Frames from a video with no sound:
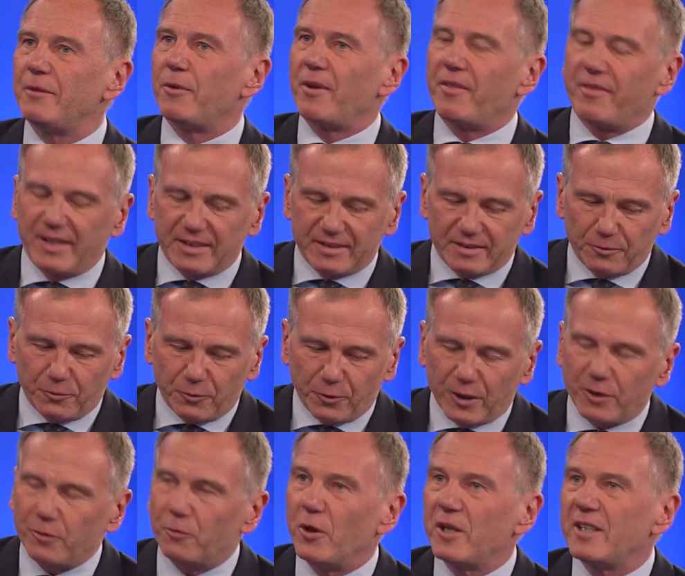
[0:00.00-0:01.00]
with this
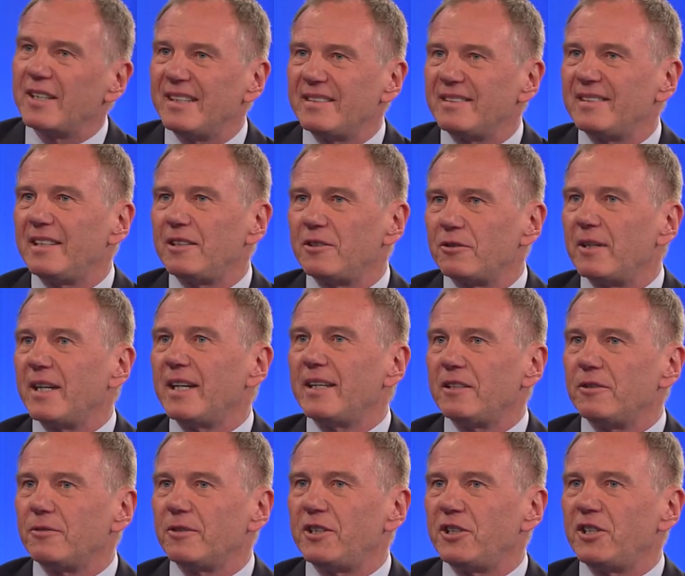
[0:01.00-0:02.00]
war? What is he
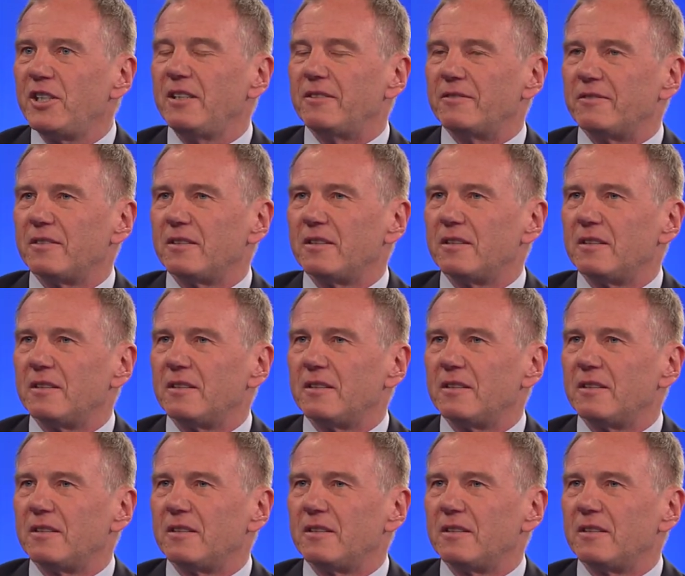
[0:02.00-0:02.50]
trying to achieve?